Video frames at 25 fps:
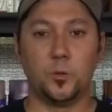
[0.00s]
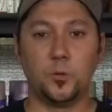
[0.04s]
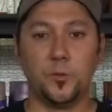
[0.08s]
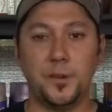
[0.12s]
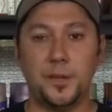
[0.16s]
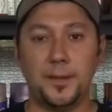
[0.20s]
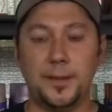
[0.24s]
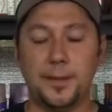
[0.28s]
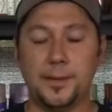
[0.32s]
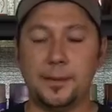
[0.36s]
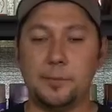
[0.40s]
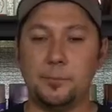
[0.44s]
little
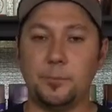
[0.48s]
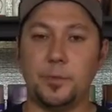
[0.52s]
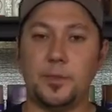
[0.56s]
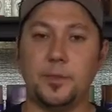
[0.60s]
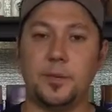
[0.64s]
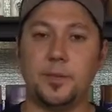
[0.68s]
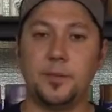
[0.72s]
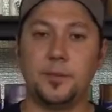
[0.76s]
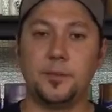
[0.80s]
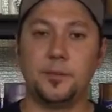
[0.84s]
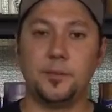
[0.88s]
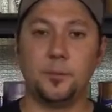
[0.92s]
recap
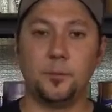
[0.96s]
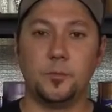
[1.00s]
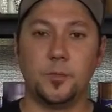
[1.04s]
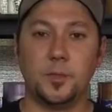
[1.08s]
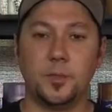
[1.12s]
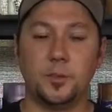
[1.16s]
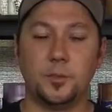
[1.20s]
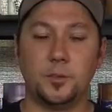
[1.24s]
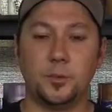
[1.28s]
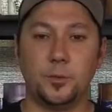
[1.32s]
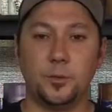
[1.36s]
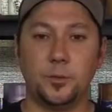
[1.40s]
and some
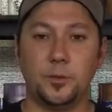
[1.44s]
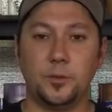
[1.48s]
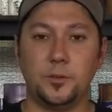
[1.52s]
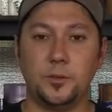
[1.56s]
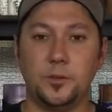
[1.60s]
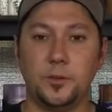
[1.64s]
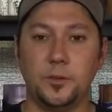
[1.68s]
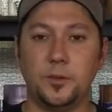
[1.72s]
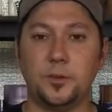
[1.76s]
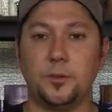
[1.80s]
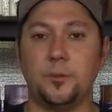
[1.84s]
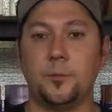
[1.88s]
things to
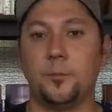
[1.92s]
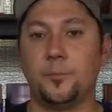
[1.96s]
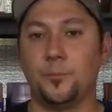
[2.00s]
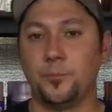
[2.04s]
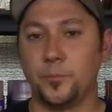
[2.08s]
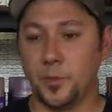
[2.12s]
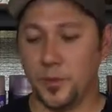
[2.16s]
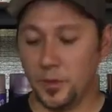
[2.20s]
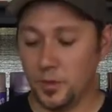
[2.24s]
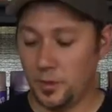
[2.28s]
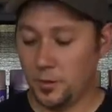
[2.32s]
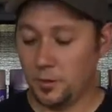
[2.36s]
consider.
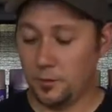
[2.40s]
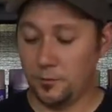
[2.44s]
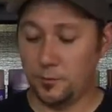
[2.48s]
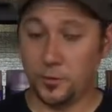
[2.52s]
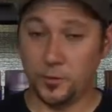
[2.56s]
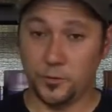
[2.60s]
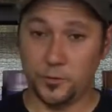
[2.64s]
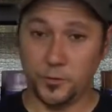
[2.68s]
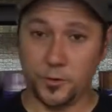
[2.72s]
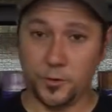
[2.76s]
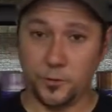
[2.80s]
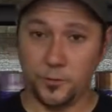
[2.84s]

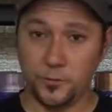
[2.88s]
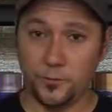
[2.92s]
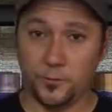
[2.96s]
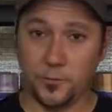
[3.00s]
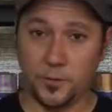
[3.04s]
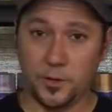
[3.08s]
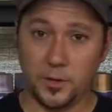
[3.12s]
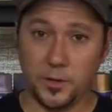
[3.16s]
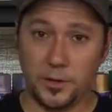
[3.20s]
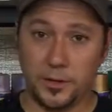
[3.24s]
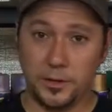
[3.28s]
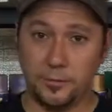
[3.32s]
First off,
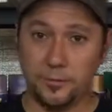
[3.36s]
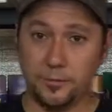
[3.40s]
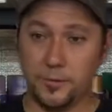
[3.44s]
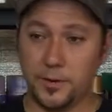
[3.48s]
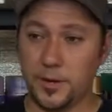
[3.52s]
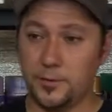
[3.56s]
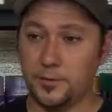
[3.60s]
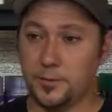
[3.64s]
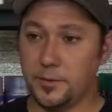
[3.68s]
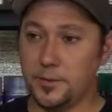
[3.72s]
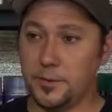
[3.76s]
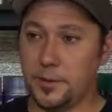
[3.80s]

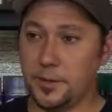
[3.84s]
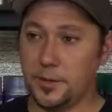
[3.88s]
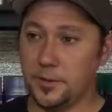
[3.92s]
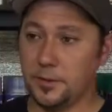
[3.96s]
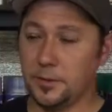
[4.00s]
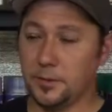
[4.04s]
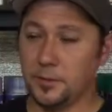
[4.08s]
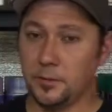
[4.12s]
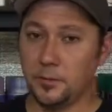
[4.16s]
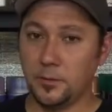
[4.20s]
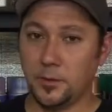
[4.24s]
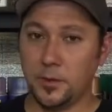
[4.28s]
five to
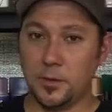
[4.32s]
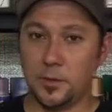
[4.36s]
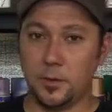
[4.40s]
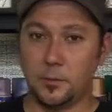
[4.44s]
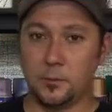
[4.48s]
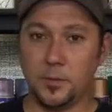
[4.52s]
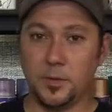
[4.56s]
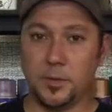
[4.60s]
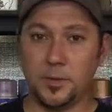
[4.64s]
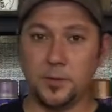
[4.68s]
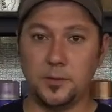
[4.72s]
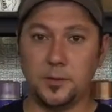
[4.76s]
10
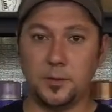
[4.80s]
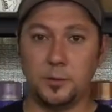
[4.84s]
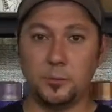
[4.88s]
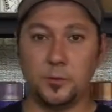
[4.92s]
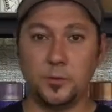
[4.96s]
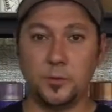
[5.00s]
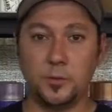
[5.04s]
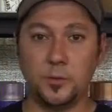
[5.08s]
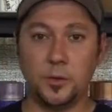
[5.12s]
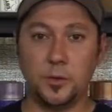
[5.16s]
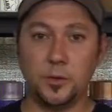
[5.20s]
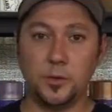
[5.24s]
uh, minutes
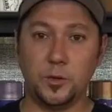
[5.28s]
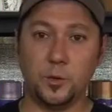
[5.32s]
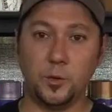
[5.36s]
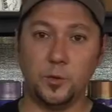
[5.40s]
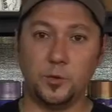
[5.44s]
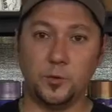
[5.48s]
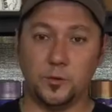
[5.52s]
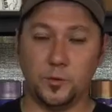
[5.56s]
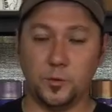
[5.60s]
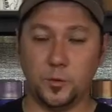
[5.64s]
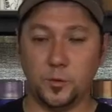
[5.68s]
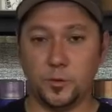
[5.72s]
in between
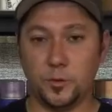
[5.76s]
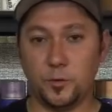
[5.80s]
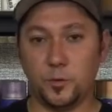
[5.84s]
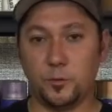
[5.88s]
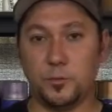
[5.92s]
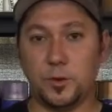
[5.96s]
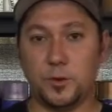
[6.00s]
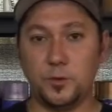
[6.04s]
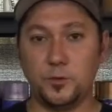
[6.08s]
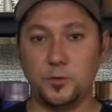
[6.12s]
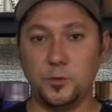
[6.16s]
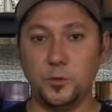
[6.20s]
coats, you wanna
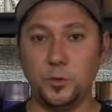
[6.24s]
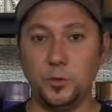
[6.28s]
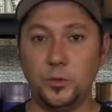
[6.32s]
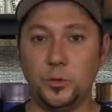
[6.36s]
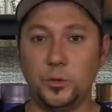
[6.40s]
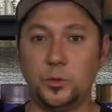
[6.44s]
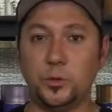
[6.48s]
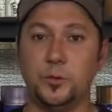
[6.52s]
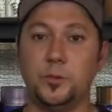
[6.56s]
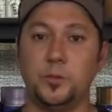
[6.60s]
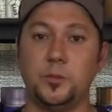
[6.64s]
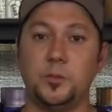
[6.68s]
do about two
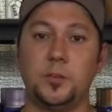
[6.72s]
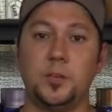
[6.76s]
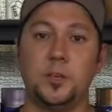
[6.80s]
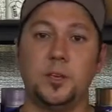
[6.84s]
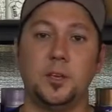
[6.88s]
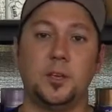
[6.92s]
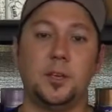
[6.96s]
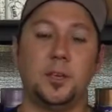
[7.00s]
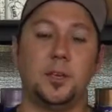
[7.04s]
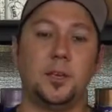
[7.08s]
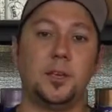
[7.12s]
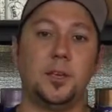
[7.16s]
coats,
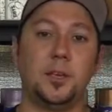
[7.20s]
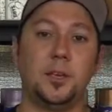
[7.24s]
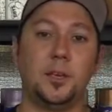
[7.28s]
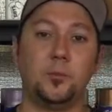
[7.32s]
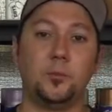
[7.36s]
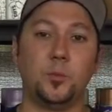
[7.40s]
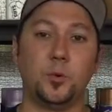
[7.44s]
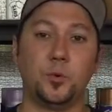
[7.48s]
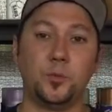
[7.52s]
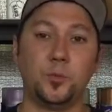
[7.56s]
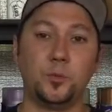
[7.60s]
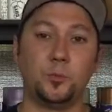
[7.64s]

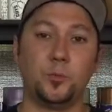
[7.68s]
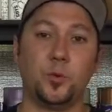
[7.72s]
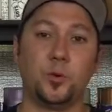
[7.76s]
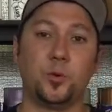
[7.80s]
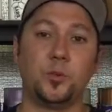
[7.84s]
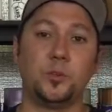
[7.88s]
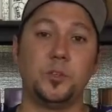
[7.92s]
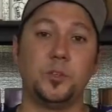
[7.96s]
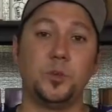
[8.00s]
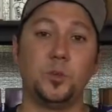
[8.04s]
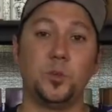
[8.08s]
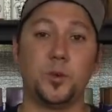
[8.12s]
and most
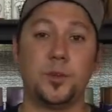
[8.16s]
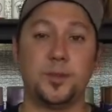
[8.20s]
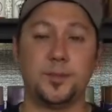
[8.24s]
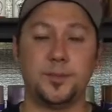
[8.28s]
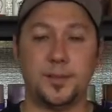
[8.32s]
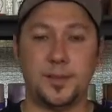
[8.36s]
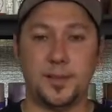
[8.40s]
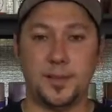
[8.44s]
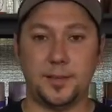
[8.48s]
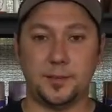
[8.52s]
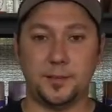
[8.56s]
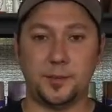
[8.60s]
importantly, you wanna
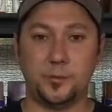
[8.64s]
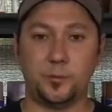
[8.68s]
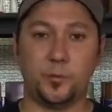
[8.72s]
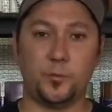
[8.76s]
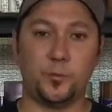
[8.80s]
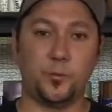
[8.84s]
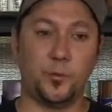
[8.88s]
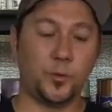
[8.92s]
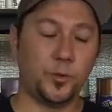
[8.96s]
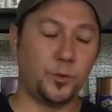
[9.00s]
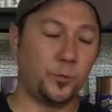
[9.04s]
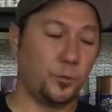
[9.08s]
test
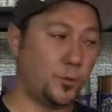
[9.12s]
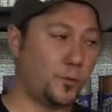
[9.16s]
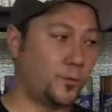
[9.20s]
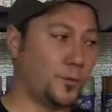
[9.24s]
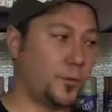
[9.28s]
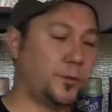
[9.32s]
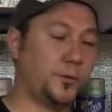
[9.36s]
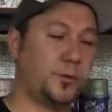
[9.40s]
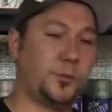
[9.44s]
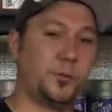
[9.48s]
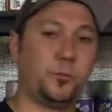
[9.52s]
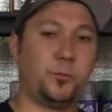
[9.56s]
before you
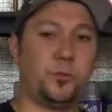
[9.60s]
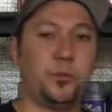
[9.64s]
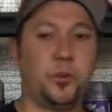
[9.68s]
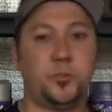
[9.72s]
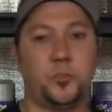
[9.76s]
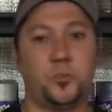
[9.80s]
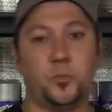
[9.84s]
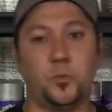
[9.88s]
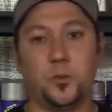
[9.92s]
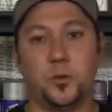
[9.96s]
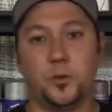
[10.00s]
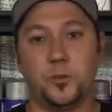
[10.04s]
move on to the
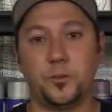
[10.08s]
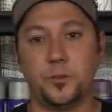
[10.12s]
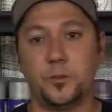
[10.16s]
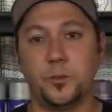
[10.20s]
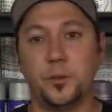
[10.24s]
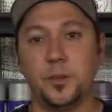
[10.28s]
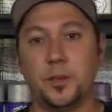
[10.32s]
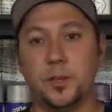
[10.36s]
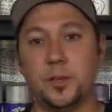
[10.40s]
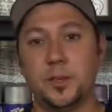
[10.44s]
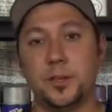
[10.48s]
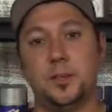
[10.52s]
pressure
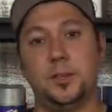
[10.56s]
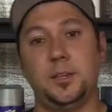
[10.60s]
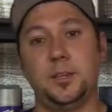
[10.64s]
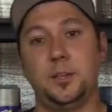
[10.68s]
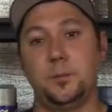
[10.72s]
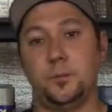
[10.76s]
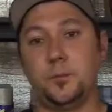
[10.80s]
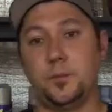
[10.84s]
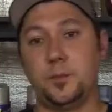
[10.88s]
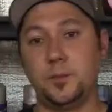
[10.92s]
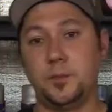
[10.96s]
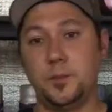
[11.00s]
washer.
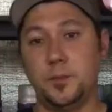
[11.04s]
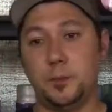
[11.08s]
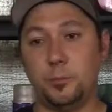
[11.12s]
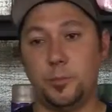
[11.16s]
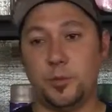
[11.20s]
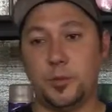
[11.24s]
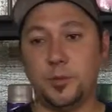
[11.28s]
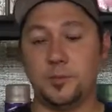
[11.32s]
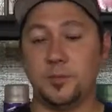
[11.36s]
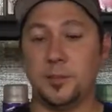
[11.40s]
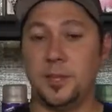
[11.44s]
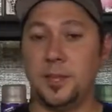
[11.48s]
If the
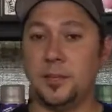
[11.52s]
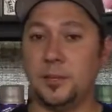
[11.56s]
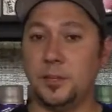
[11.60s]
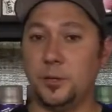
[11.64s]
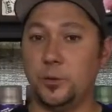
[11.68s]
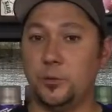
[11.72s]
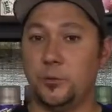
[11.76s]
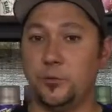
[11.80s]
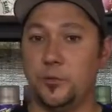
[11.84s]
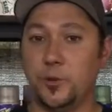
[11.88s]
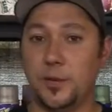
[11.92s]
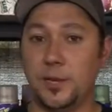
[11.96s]
dip is not
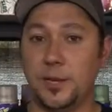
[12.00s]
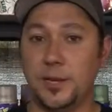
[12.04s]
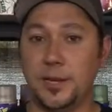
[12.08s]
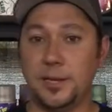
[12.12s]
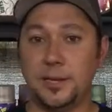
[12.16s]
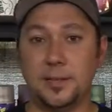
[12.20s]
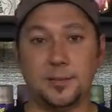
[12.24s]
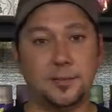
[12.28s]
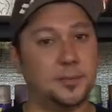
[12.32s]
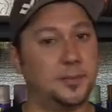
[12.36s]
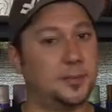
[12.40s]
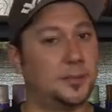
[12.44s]

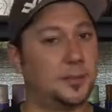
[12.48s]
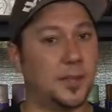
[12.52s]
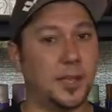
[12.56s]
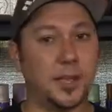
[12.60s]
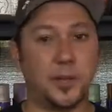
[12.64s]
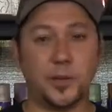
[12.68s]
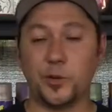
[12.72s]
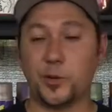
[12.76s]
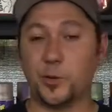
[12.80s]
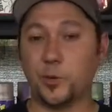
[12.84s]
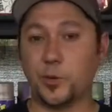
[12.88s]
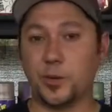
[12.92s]
liquefied, it's
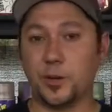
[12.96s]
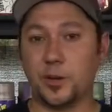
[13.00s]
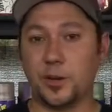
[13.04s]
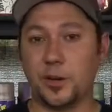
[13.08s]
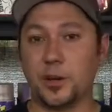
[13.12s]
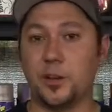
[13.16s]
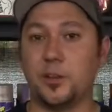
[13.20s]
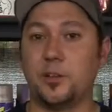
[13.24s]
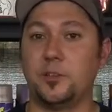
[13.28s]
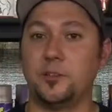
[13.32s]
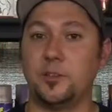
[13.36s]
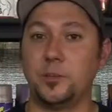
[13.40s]
not gonna work,
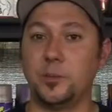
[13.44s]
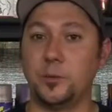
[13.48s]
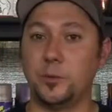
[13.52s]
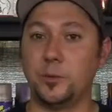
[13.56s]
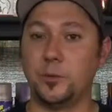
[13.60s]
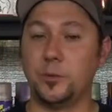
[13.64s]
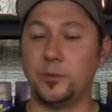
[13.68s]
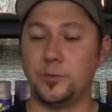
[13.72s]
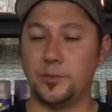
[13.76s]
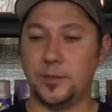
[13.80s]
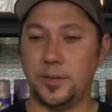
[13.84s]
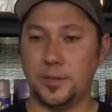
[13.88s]

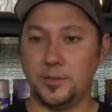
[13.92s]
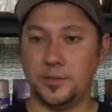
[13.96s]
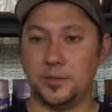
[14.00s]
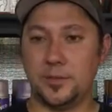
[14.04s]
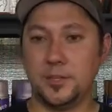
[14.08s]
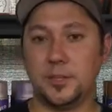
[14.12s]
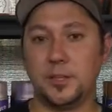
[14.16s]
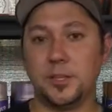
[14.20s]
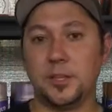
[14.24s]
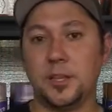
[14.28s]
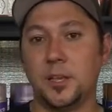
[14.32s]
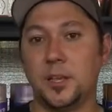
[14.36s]
so
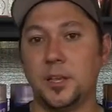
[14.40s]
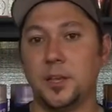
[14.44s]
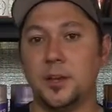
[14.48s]
test it.